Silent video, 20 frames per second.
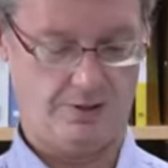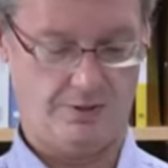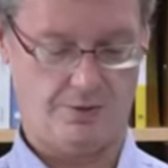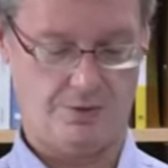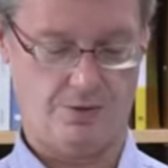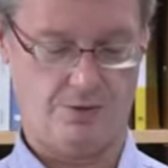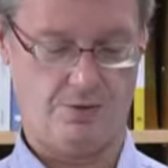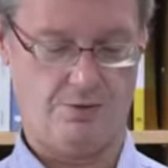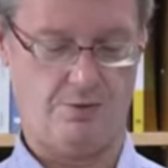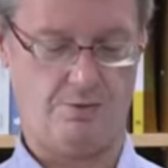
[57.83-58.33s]

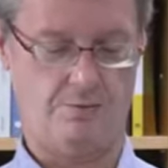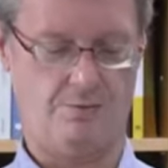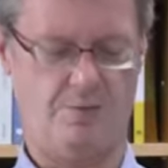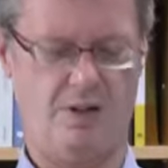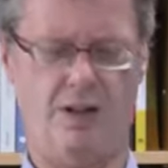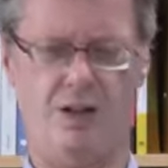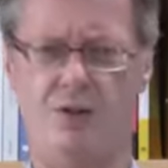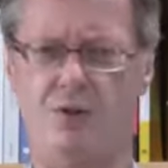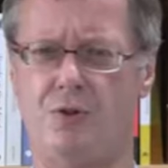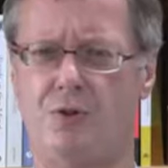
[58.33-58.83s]
So
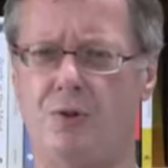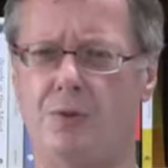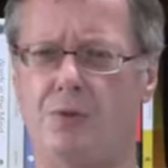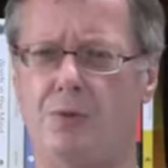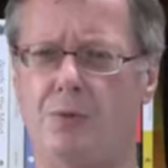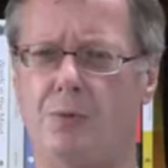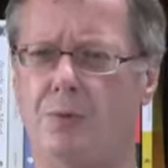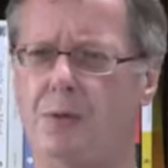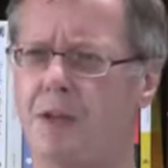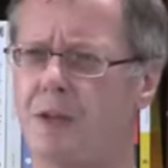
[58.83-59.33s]
in
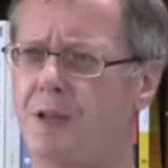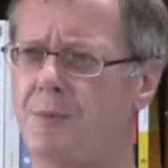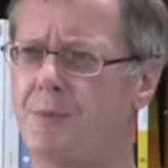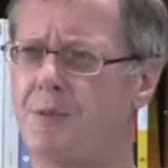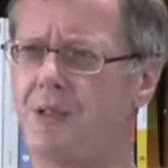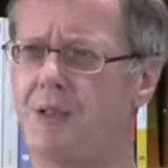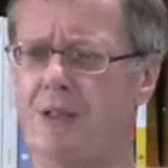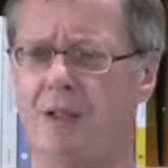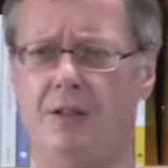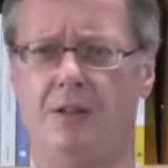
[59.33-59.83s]
general, when it comes
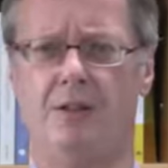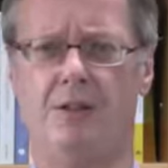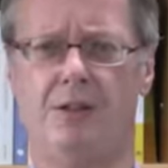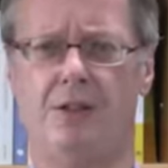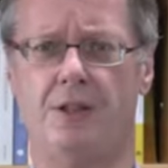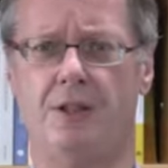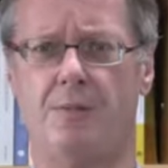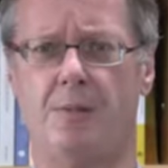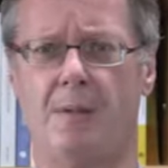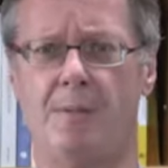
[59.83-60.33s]
to
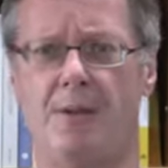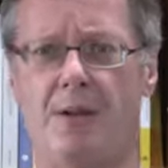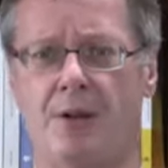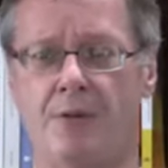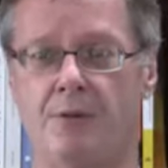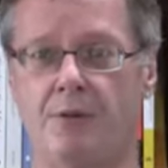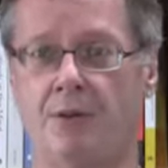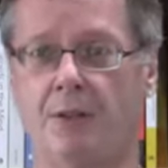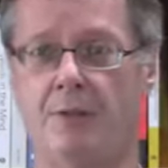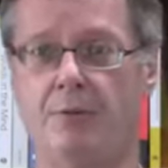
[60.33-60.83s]
English and maybe
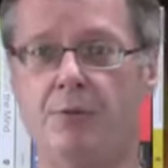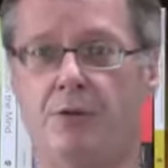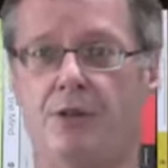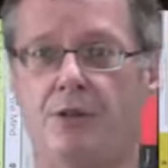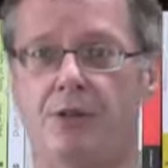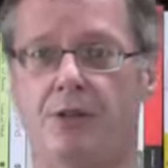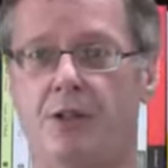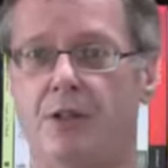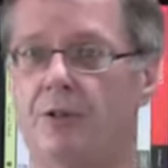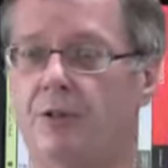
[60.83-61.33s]
other
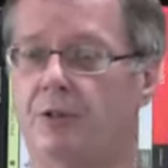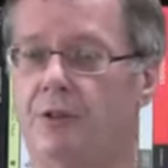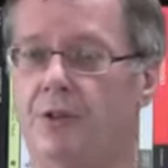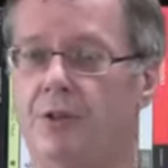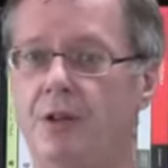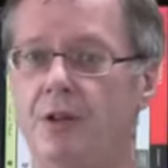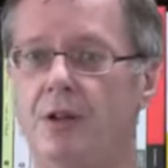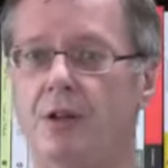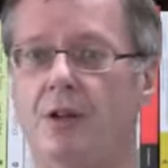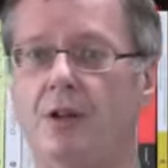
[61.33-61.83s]
languages that you're
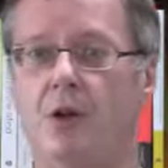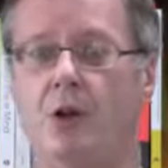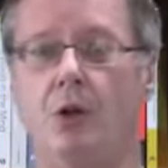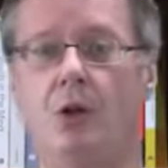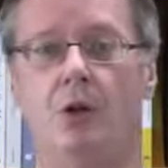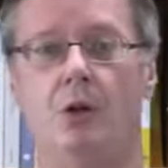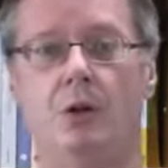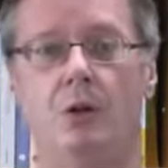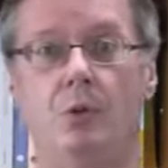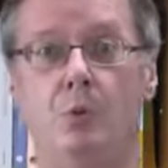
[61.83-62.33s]
learning,
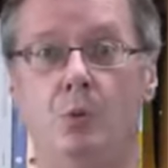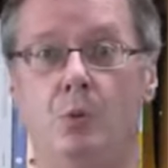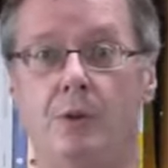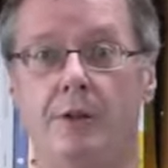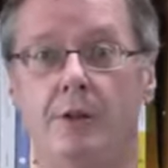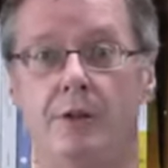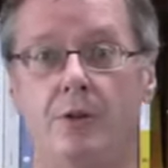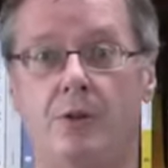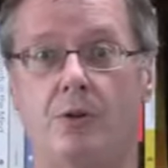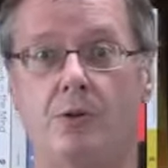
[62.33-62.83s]
what
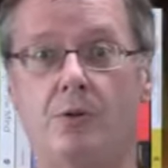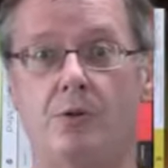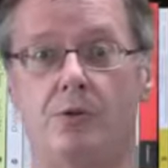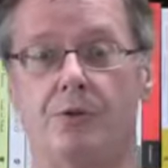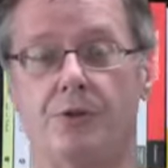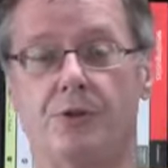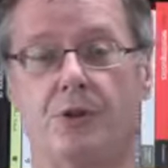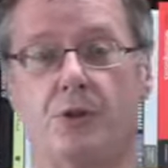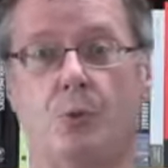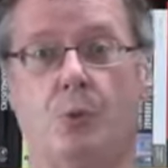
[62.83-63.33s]
are your
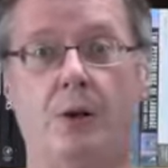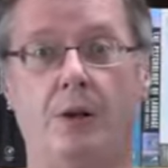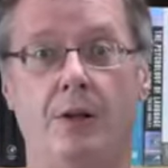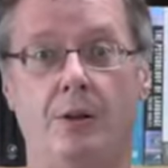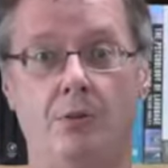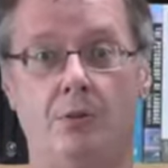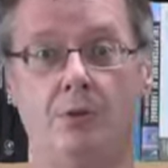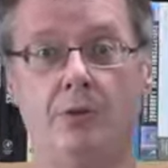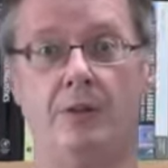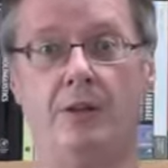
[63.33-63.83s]
goals? Why are
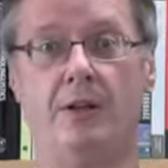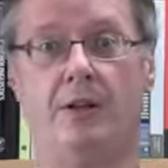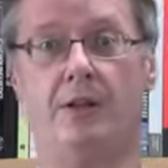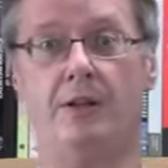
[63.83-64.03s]
you learning